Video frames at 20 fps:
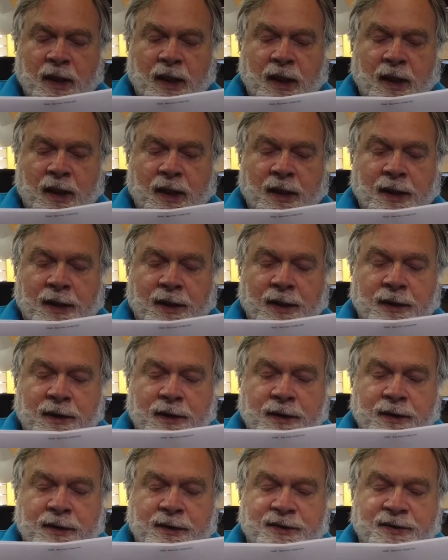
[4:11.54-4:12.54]

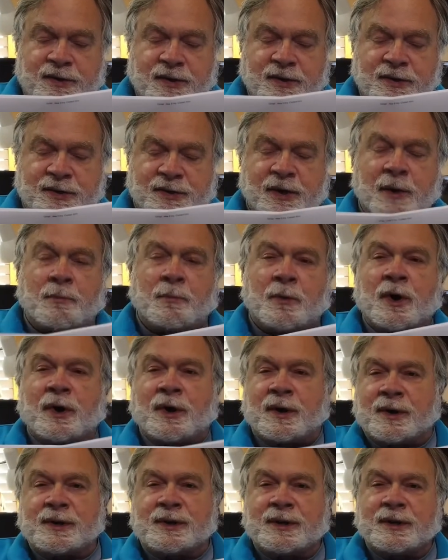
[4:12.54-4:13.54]
and some
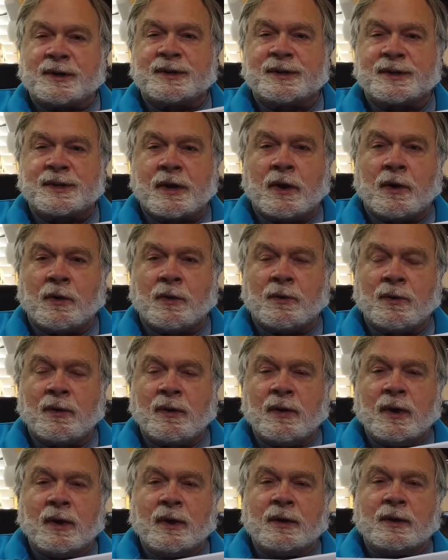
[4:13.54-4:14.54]
aren't. So
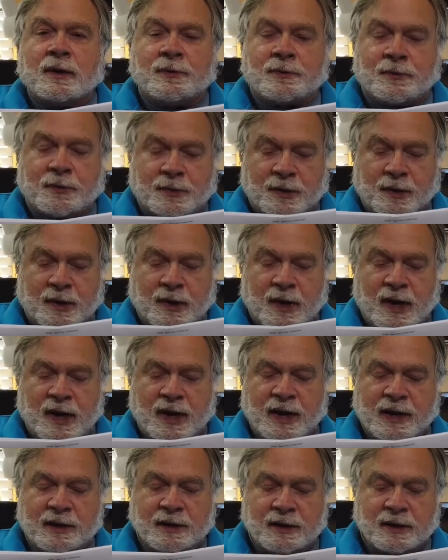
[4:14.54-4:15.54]
Look for the
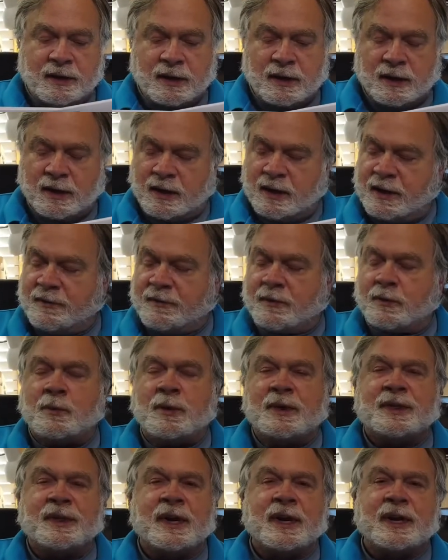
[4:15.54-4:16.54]
line, uh, even
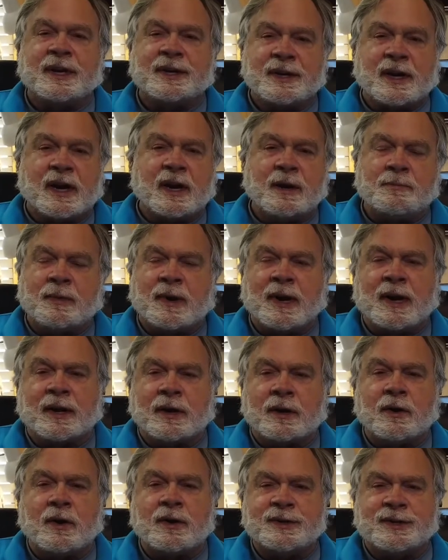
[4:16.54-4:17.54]
within a type
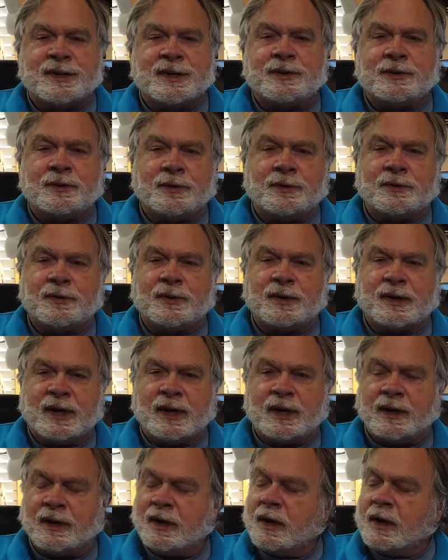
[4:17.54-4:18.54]
like an
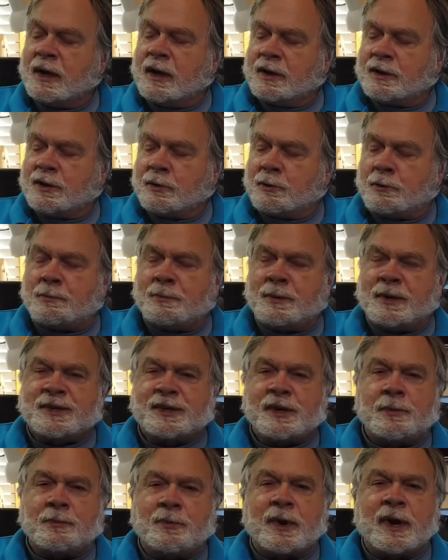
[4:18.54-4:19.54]
RG213, there will be
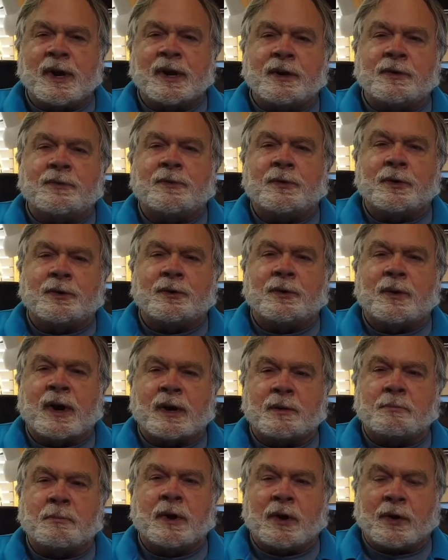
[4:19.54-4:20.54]
some rated for
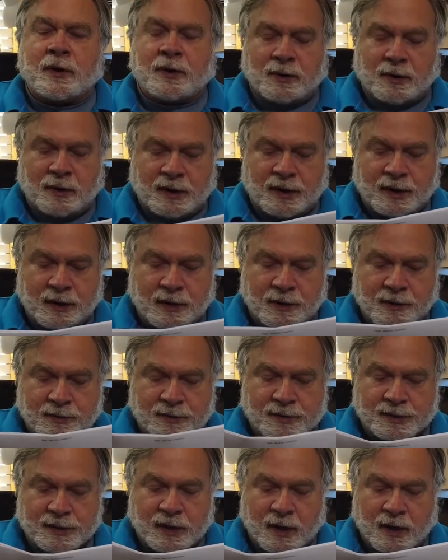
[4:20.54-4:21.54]
direct burial and
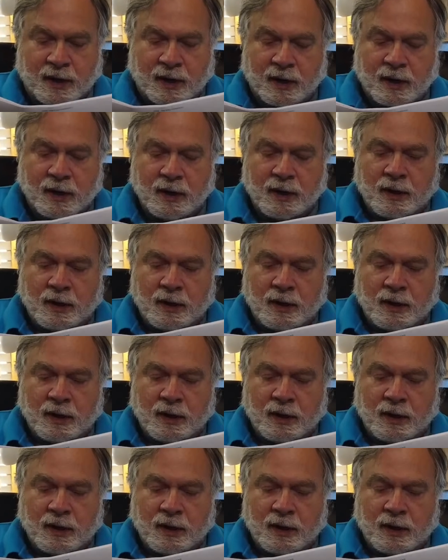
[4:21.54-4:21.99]
others not.